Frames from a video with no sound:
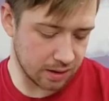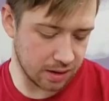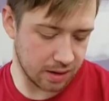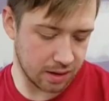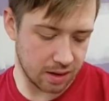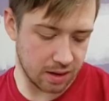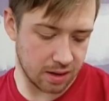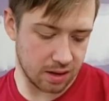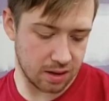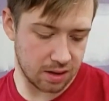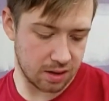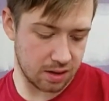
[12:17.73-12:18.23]

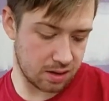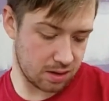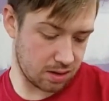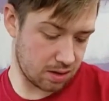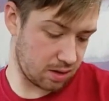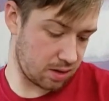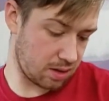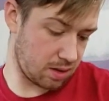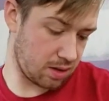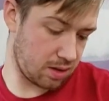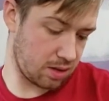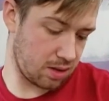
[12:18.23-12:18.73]
that
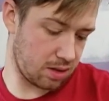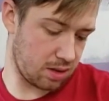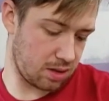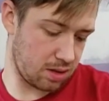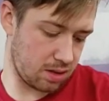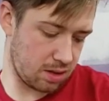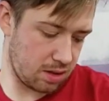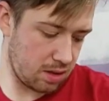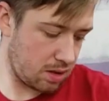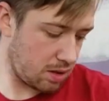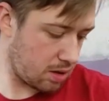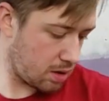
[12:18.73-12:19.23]

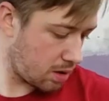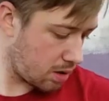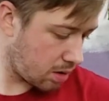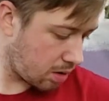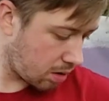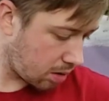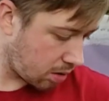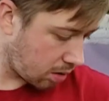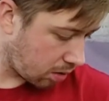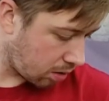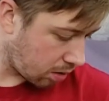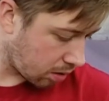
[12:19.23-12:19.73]

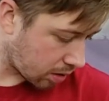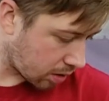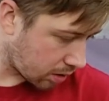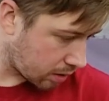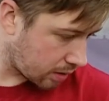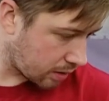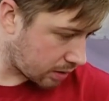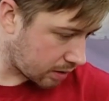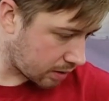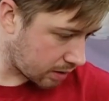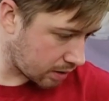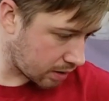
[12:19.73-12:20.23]

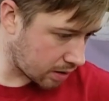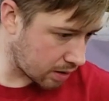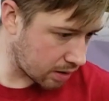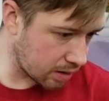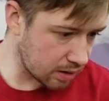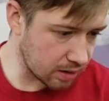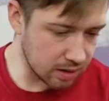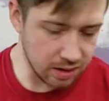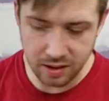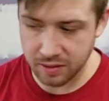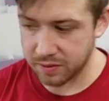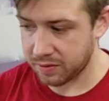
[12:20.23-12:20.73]
looks
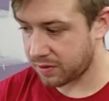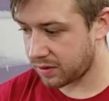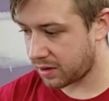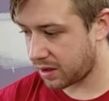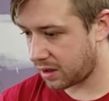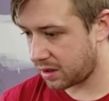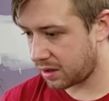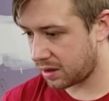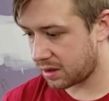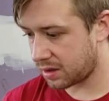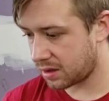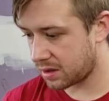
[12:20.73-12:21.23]

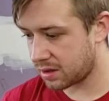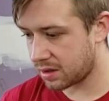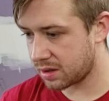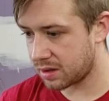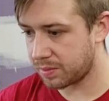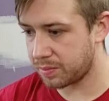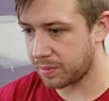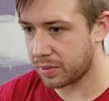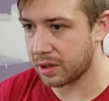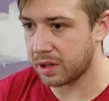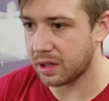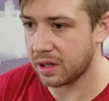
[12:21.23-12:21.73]
different,
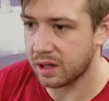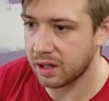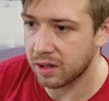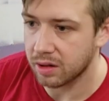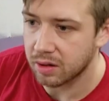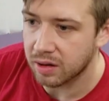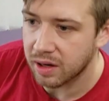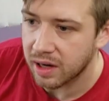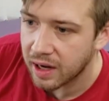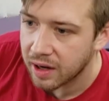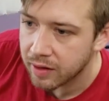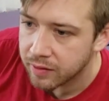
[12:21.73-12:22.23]
but I
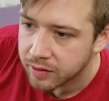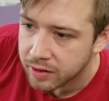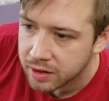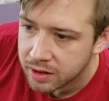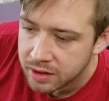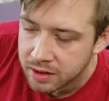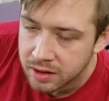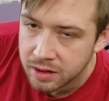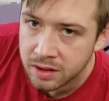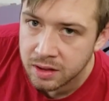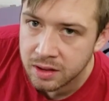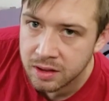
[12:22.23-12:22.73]
don't have one.
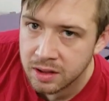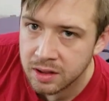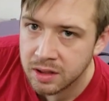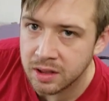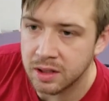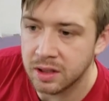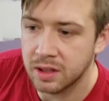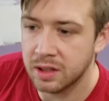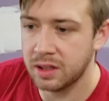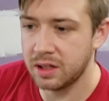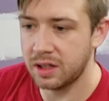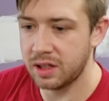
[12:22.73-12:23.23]

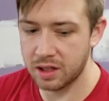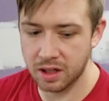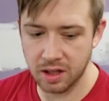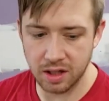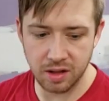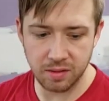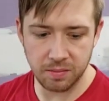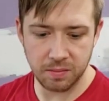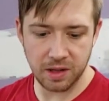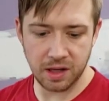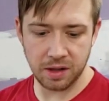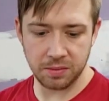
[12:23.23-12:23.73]

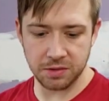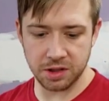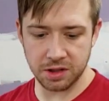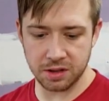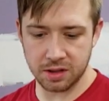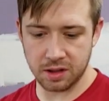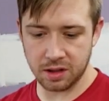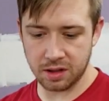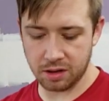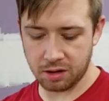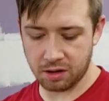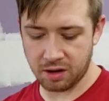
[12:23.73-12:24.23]
I'm just
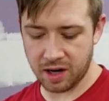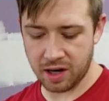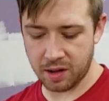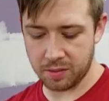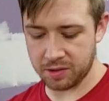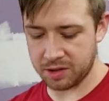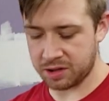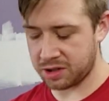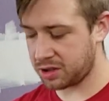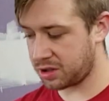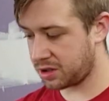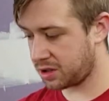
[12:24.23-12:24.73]
going to grab a
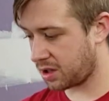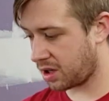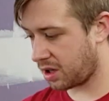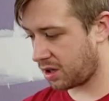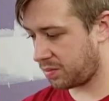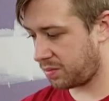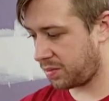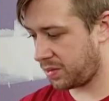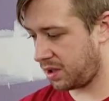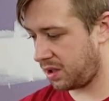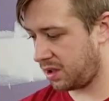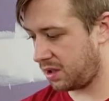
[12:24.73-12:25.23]

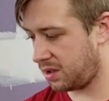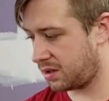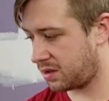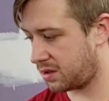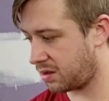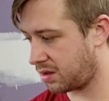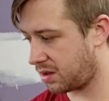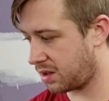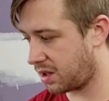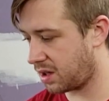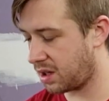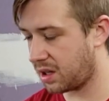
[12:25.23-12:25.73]
Sharpie so
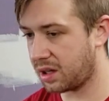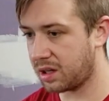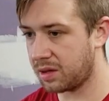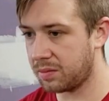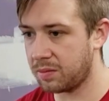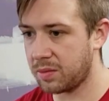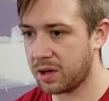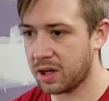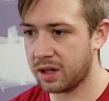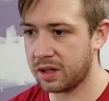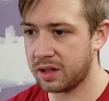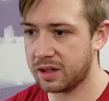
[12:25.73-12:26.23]
that I can mark